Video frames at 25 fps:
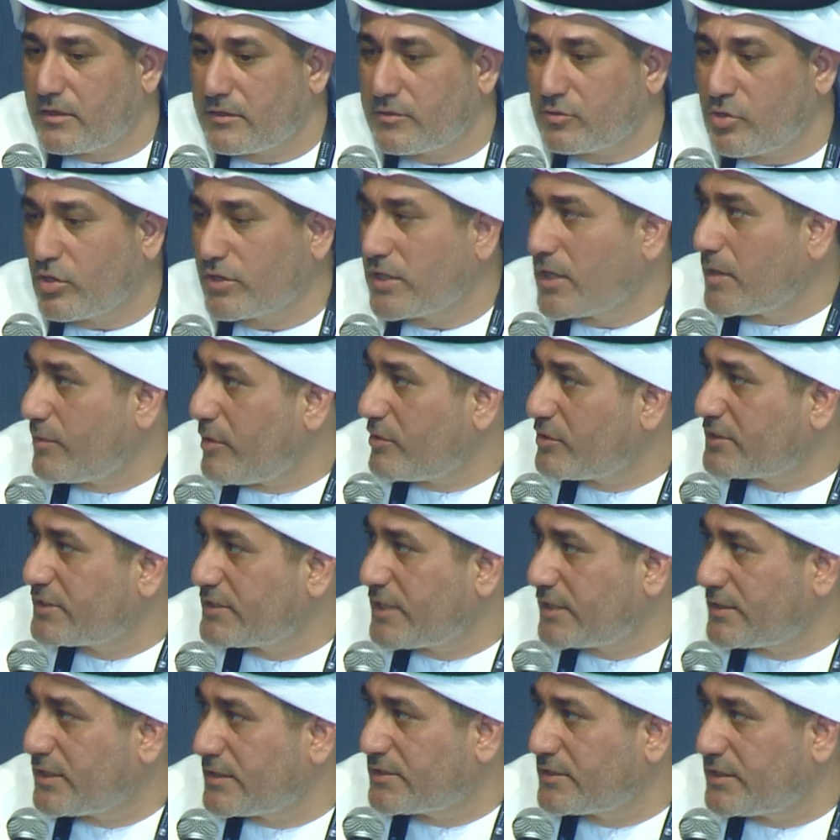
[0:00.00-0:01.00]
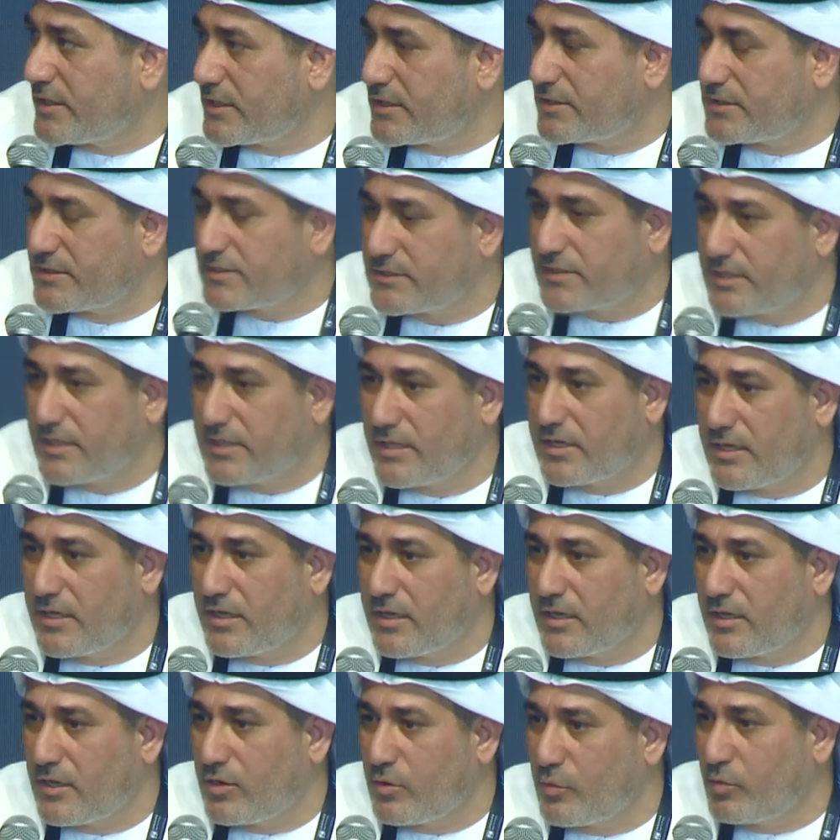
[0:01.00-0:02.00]
Talking about statistics,
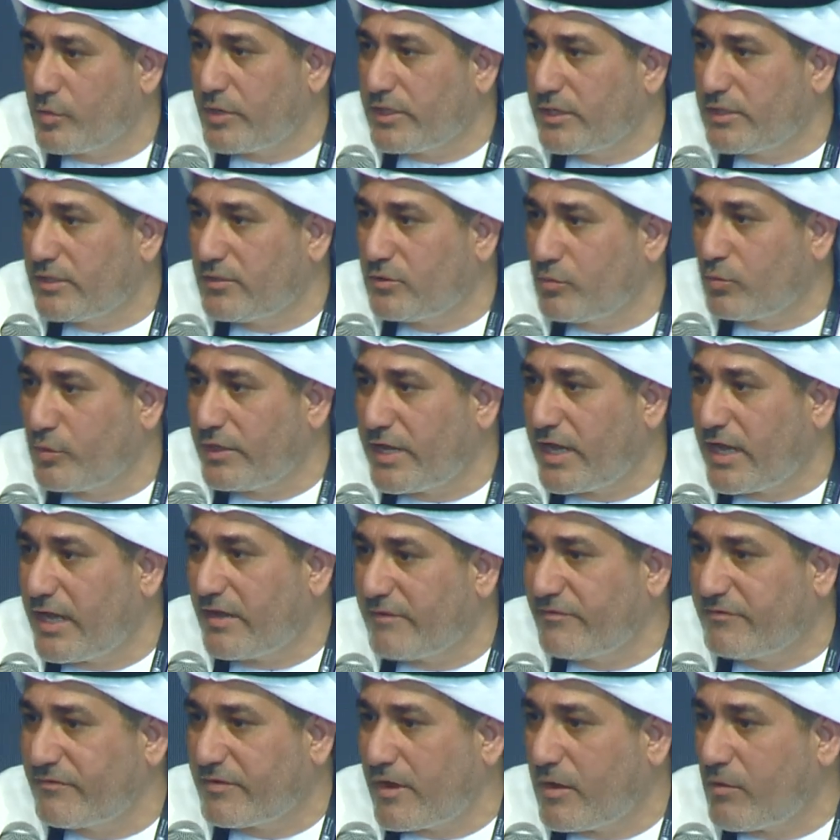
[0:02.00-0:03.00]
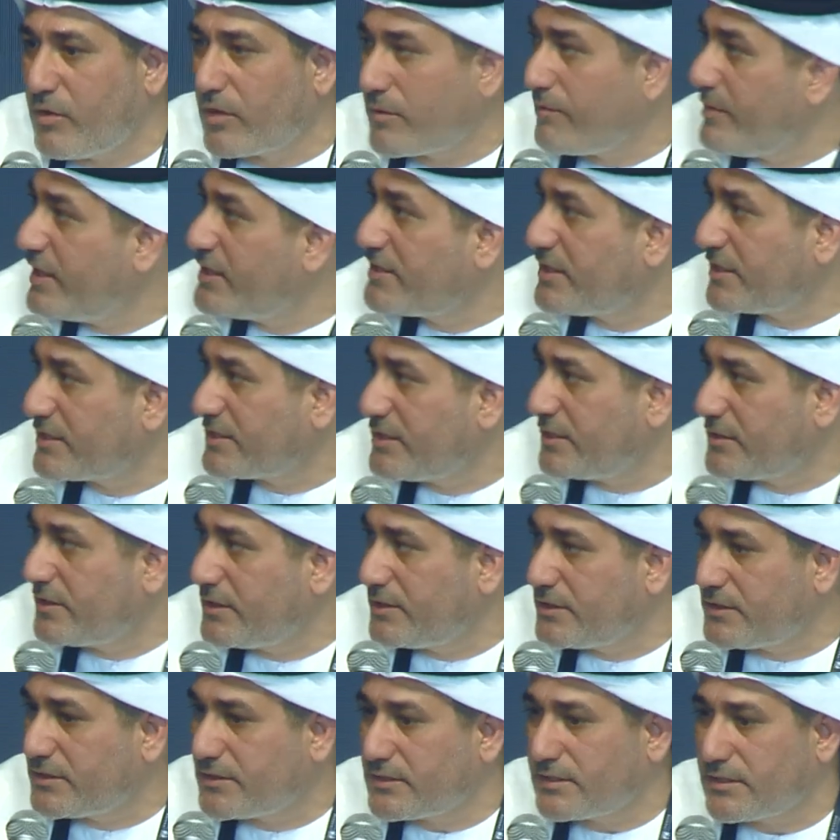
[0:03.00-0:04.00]
we have our major
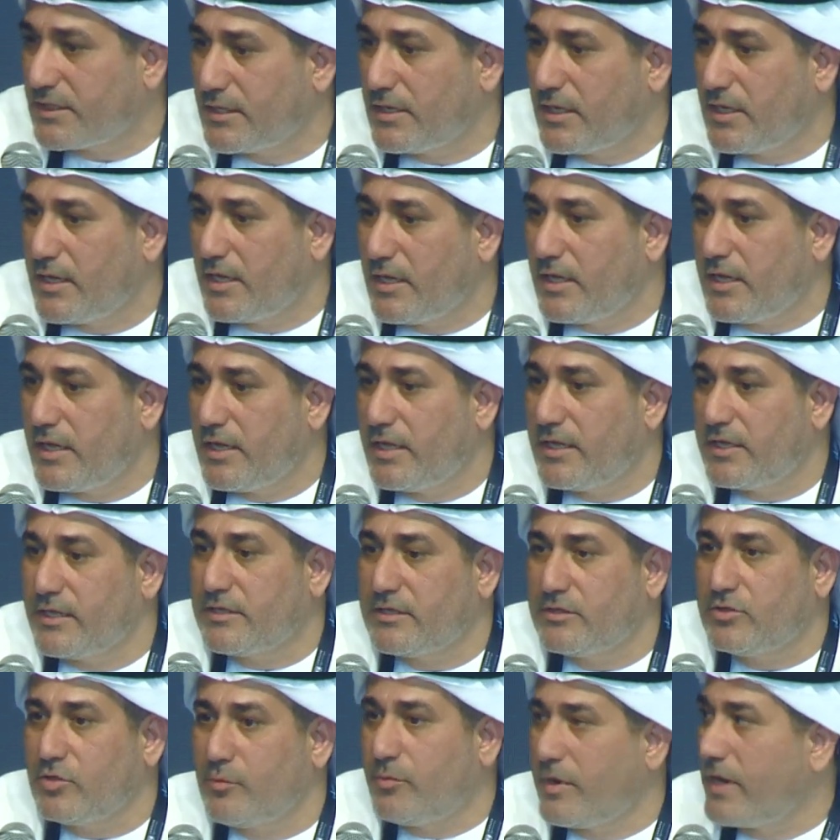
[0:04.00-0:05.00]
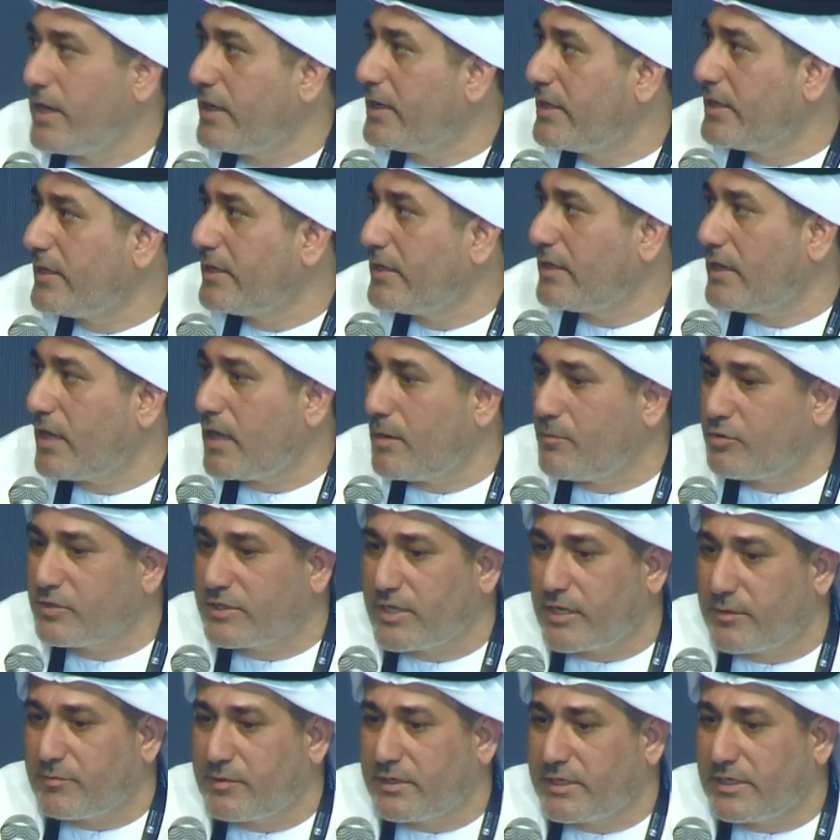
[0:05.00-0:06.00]
cities in Dubai, Abu
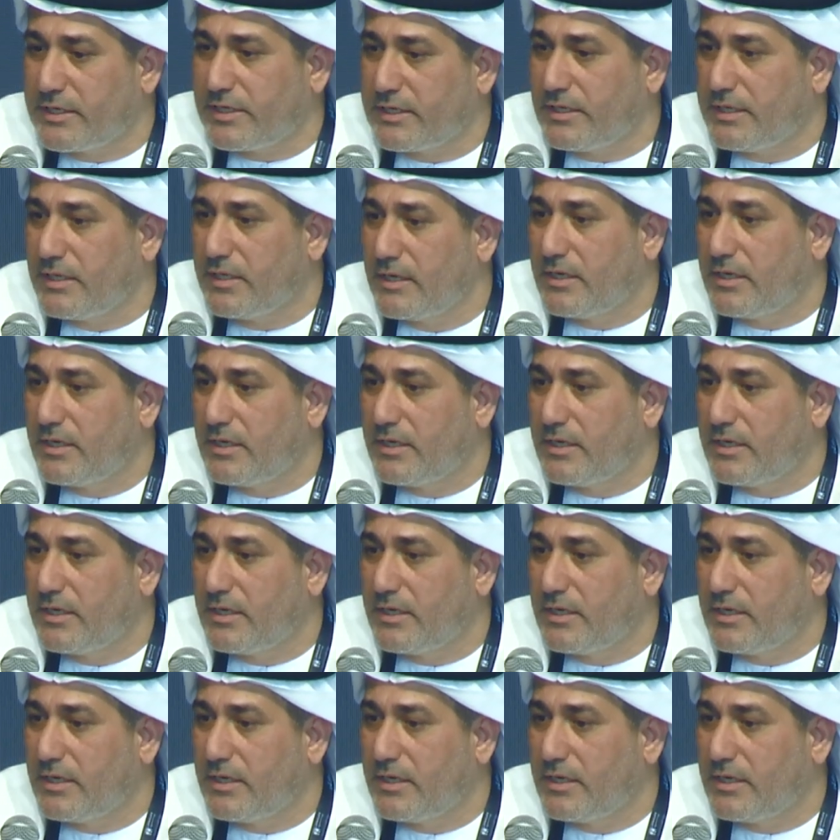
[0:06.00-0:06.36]
Dhabi.